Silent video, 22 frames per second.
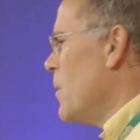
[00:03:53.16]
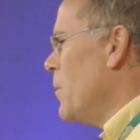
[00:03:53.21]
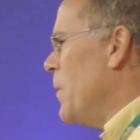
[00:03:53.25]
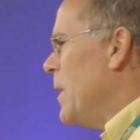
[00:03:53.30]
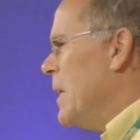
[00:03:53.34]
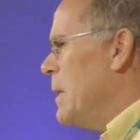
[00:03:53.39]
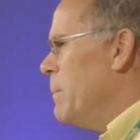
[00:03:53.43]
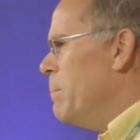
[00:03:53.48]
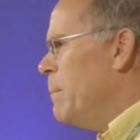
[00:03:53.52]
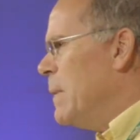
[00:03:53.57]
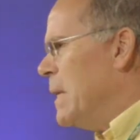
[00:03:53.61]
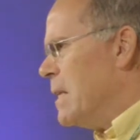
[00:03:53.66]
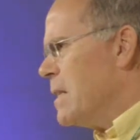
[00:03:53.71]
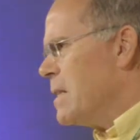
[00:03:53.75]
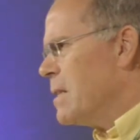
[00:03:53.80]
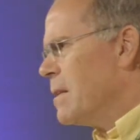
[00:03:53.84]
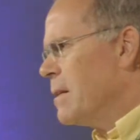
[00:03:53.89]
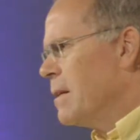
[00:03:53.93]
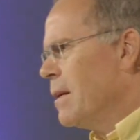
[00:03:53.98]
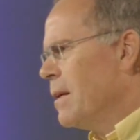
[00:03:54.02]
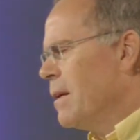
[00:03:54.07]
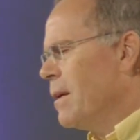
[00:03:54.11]
to eat meat.
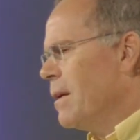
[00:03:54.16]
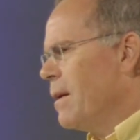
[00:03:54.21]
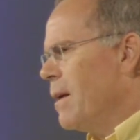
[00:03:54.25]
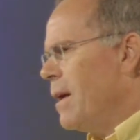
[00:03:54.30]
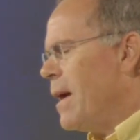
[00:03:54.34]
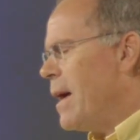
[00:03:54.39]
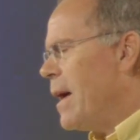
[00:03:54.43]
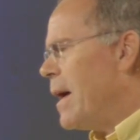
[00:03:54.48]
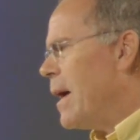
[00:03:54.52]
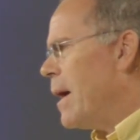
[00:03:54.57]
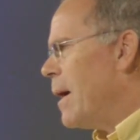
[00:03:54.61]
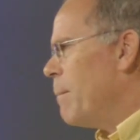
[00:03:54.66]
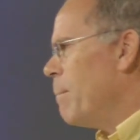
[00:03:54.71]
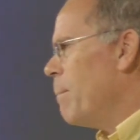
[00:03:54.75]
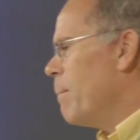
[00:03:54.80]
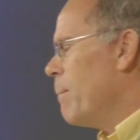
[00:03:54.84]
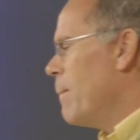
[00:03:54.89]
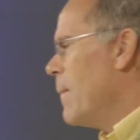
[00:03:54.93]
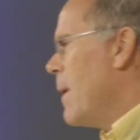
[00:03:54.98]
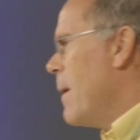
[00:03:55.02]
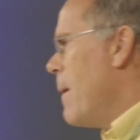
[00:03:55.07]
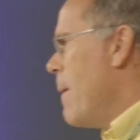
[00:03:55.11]

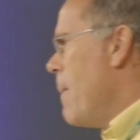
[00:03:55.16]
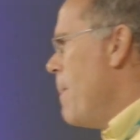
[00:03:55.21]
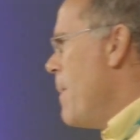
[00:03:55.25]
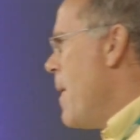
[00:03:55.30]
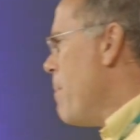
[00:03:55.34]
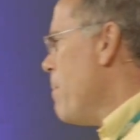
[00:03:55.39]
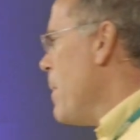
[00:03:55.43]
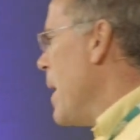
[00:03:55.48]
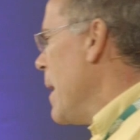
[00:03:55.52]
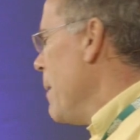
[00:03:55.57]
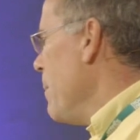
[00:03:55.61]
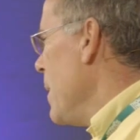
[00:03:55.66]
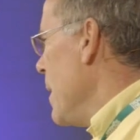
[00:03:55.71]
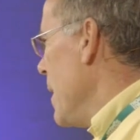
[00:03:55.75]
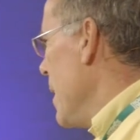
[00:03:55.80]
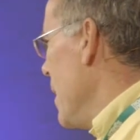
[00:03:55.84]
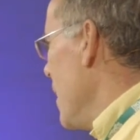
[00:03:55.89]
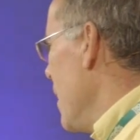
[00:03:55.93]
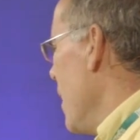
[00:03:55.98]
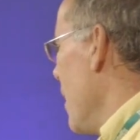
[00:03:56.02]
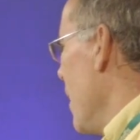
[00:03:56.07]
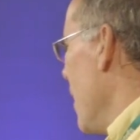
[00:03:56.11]
Um, that may
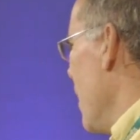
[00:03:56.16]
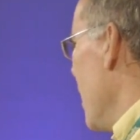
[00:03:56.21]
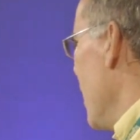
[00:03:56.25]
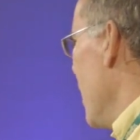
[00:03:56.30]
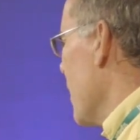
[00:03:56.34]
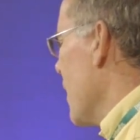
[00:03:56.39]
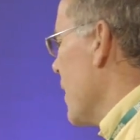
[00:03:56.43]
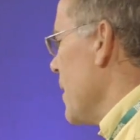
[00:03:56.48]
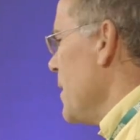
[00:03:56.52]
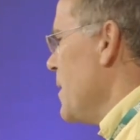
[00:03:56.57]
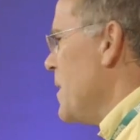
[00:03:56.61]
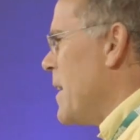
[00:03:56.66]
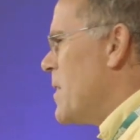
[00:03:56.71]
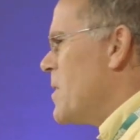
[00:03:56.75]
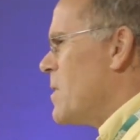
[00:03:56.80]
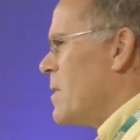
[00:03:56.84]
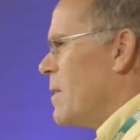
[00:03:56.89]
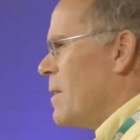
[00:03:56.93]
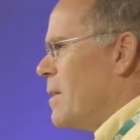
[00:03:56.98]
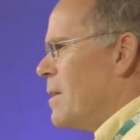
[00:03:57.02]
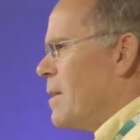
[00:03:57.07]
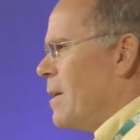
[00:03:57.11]
be uh,
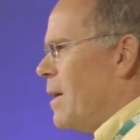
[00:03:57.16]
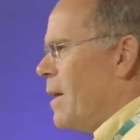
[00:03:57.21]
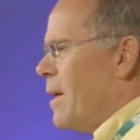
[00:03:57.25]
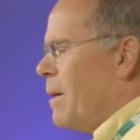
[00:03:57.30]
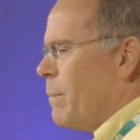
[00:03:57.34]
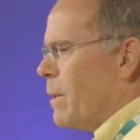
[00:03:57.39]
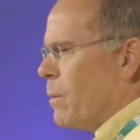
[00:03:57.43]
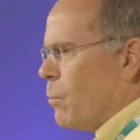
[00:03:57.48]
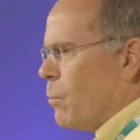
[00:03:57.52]
contested, uh,